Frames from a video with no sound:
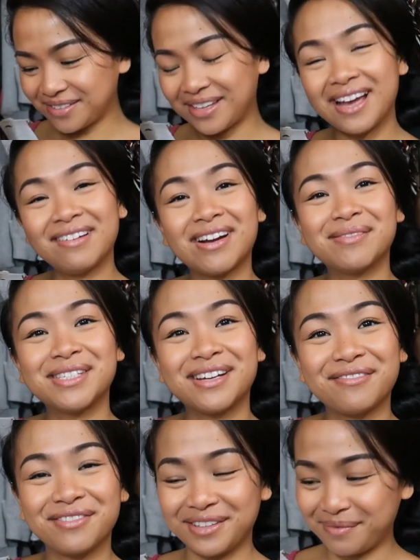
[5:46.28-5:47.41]
so that wraps it
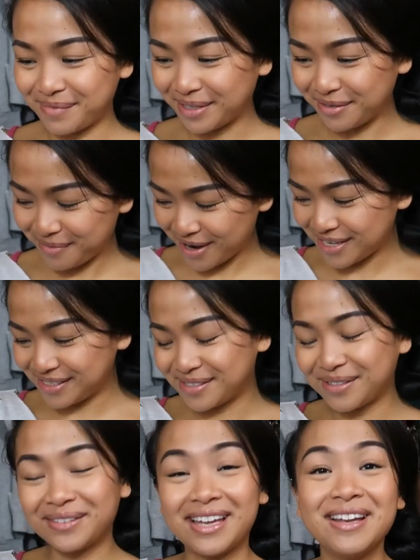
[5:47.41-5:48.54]
up for the middle part.
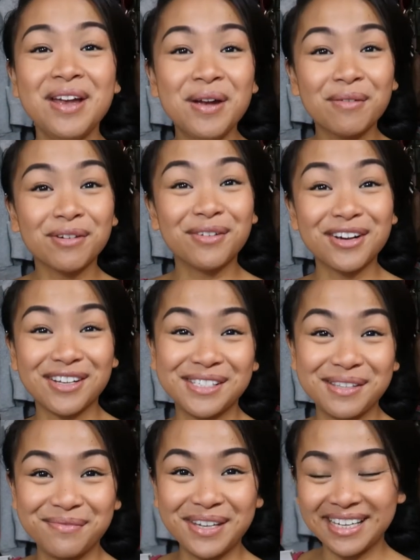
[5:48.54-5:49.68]
So then we're going on
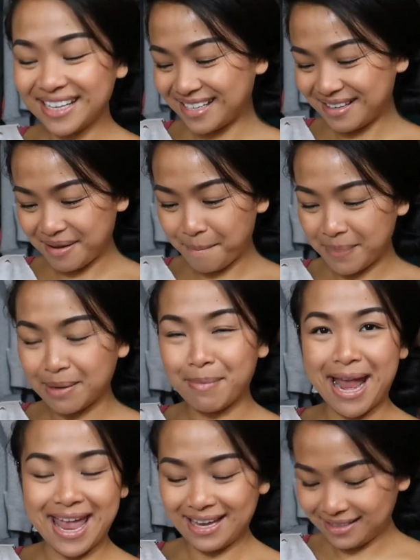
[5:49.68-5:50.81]
to the big
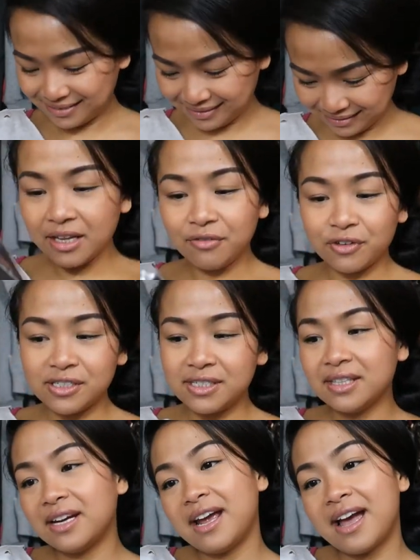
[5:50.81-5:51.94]
bag. Okay, first
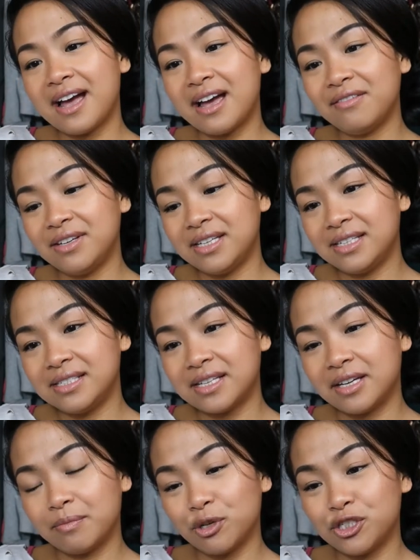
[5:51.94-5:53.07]
thing that I have is
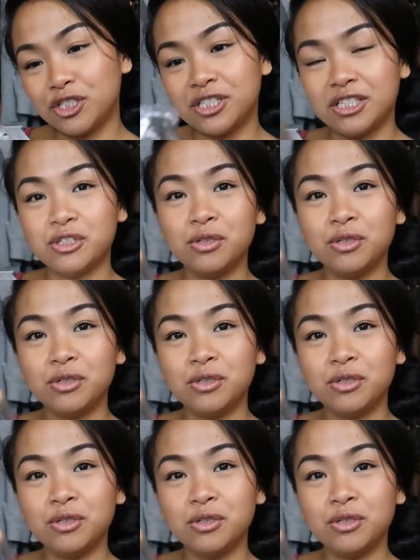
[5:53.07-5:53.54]
an emergency